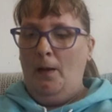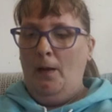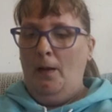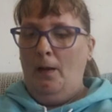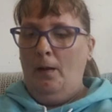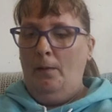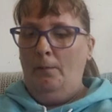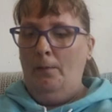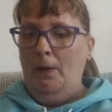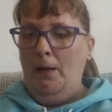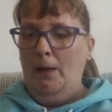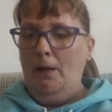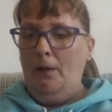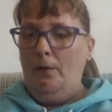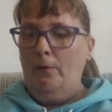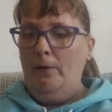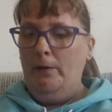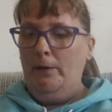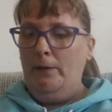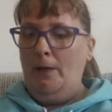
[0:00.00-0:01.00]
me and
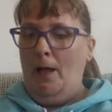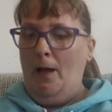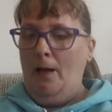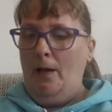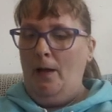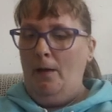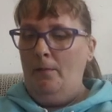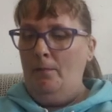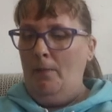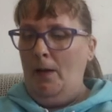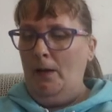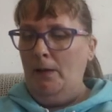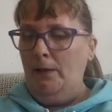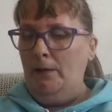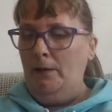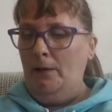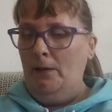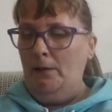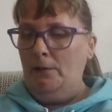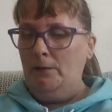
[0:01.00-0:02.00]
Chris are getting married
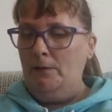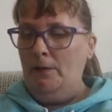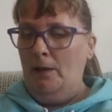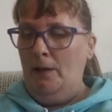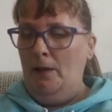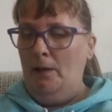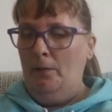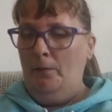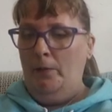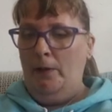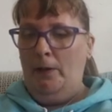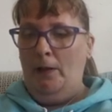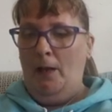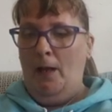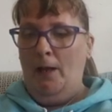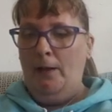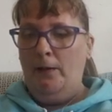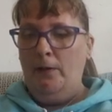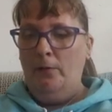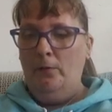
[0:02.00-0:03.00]
next year, and we'd
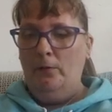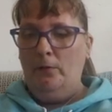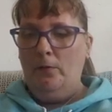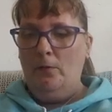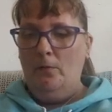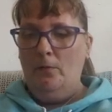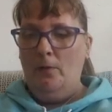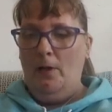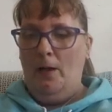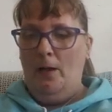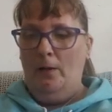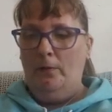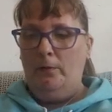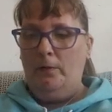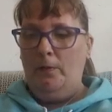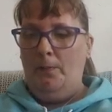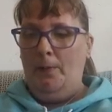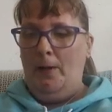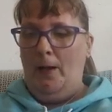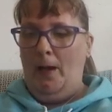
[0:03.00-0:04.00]
like you two girls to
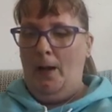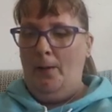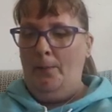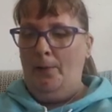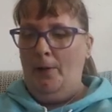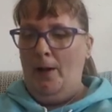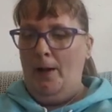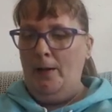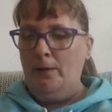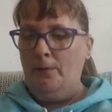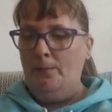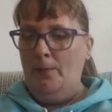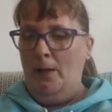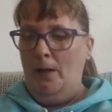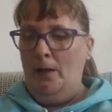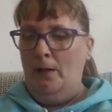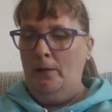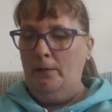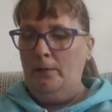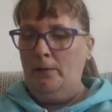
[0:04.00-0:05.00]
be our
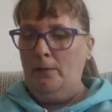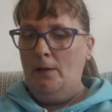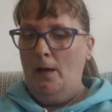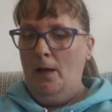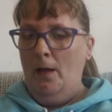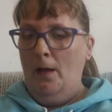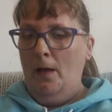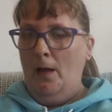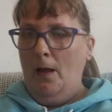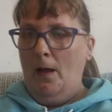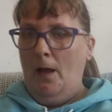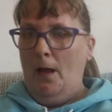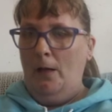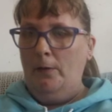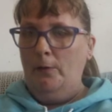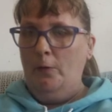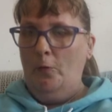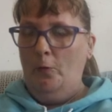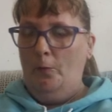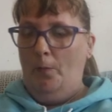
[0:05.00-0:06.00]
bridesmaids and
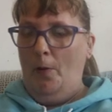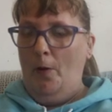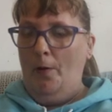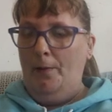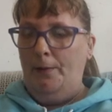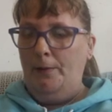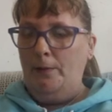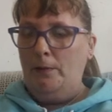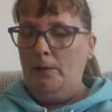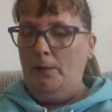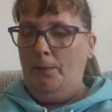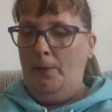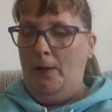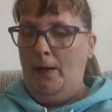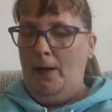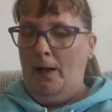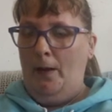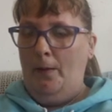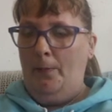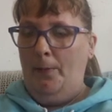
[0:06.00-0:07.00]
you boys to be
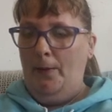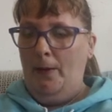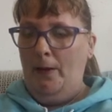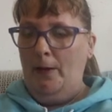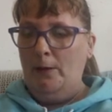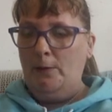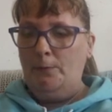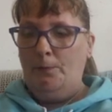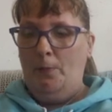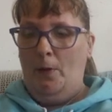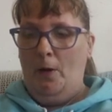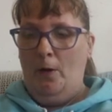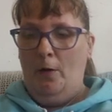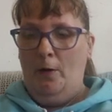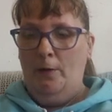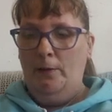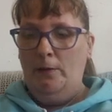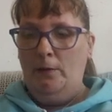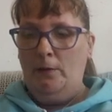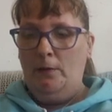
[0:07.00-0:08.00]
our page
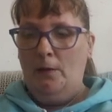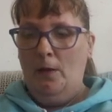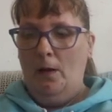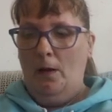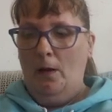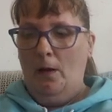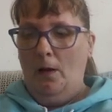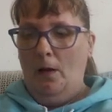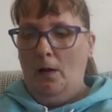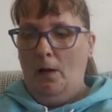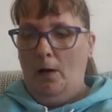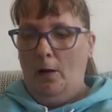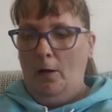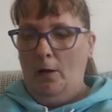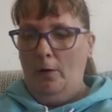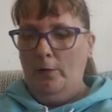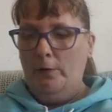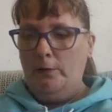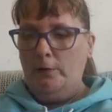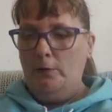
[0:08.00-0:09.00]
boys. All
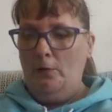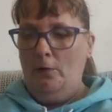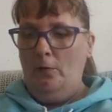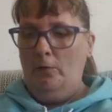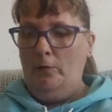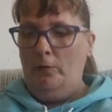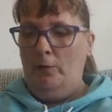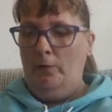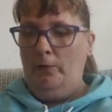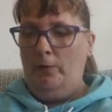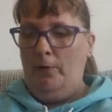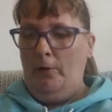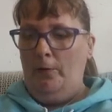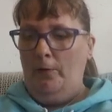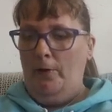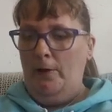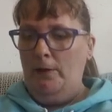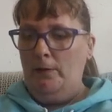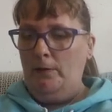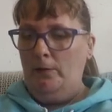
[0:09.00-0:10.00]
the children's
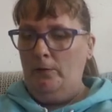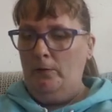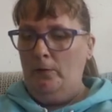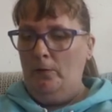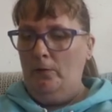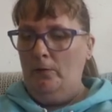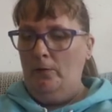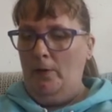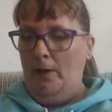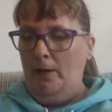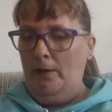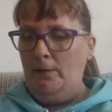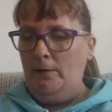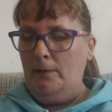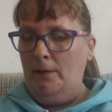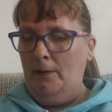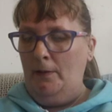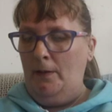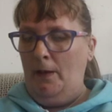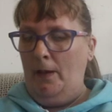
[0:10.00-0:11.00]
agreed to do this,
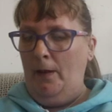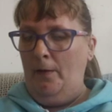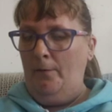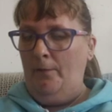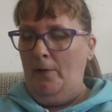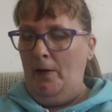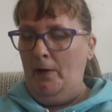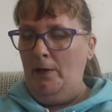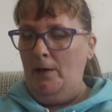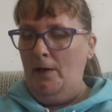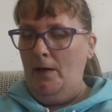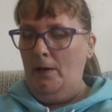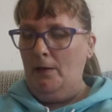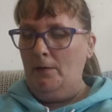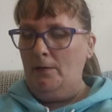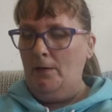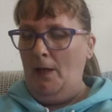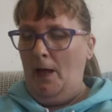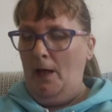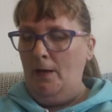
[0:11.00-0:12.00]
and they are very
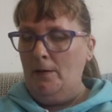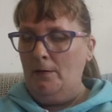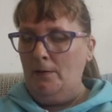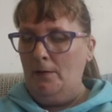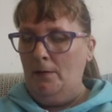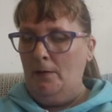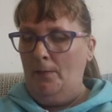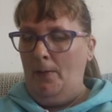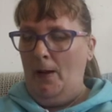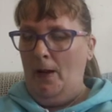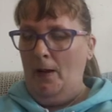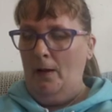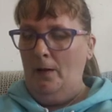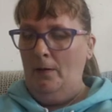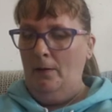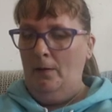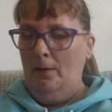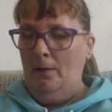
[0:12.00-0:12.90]
excited about it.